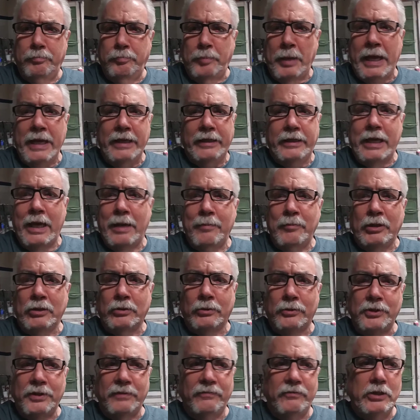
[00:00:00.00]
paint
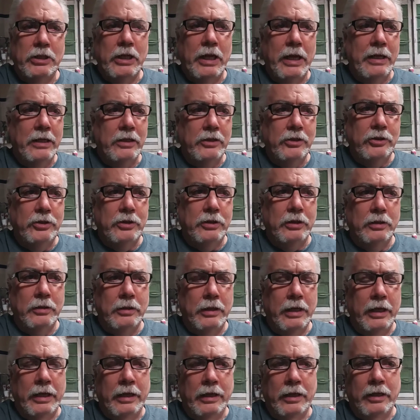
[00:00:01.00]
chemicals have changed,
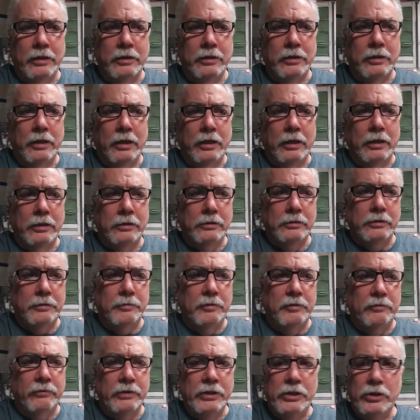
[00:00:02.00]
and
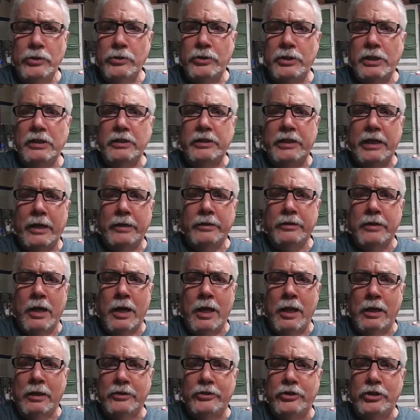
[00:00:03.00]
reducing
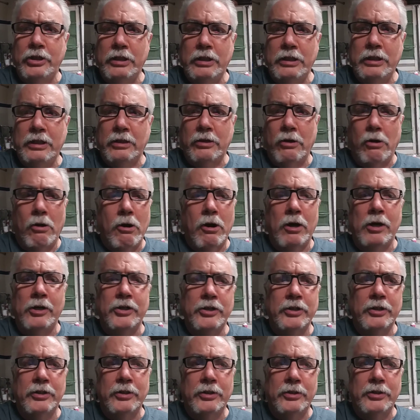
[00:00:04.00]
technology and
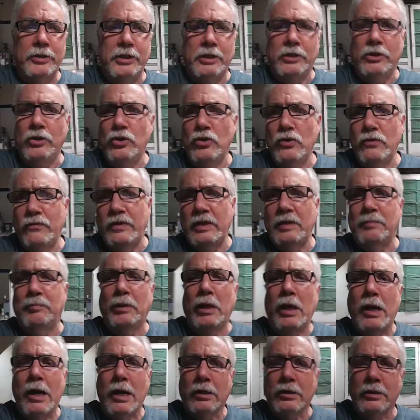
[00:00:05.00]
hardeners and UV
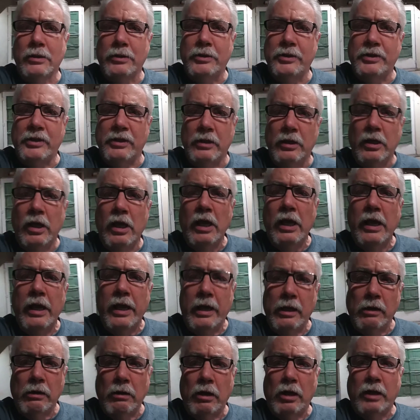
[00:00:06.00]
blockers
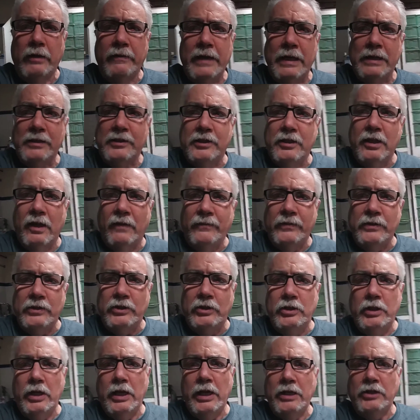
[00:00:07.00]
and all of that stuff has
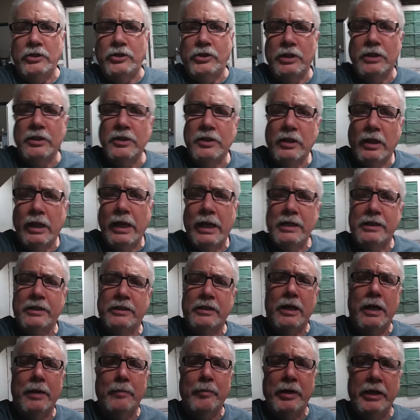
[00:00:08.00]
changed since the last
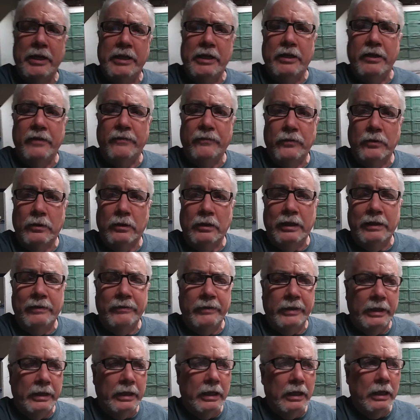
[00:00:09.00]
time I did it for a
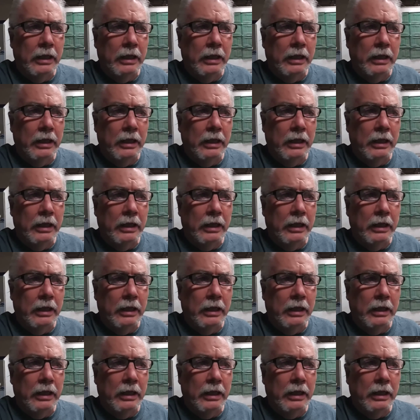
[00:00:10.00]
living.